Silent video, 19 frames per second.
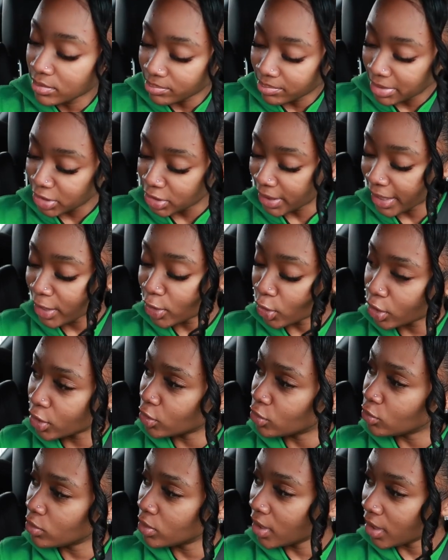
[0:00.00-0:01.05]
Bitch, they're gonna
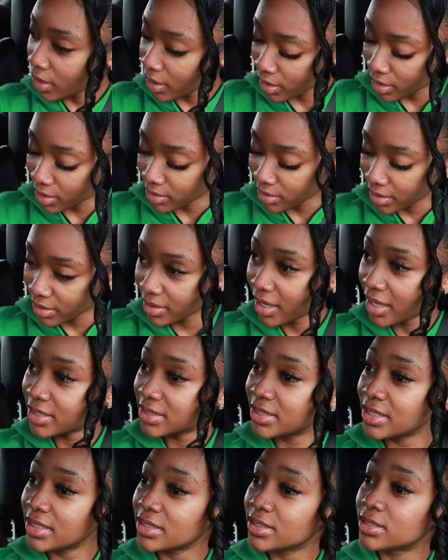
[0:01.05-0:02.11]
do that. Cause
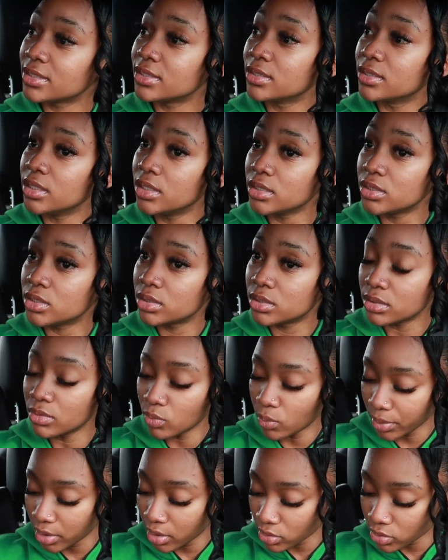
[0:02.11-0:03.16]
these
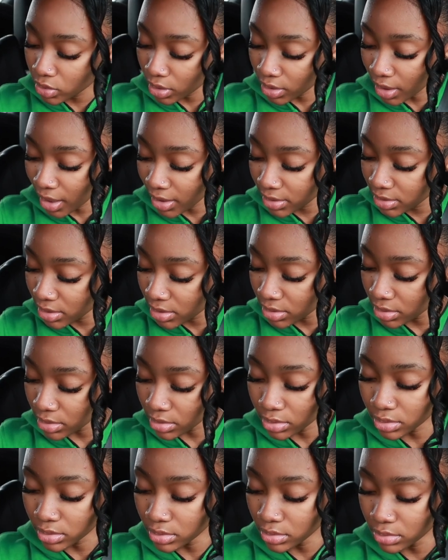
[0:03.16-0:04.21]
these windows are not
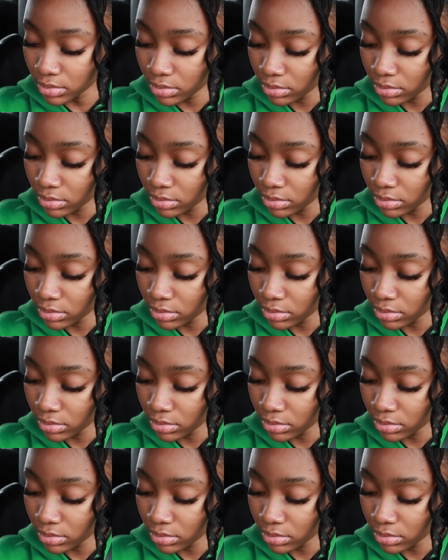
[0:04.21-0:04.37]
Bitch,